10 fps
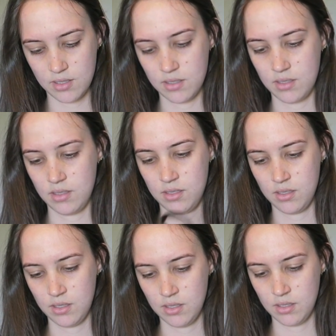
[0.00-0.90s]

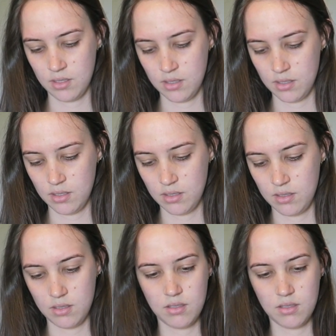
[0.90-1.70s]
Nobody speaks.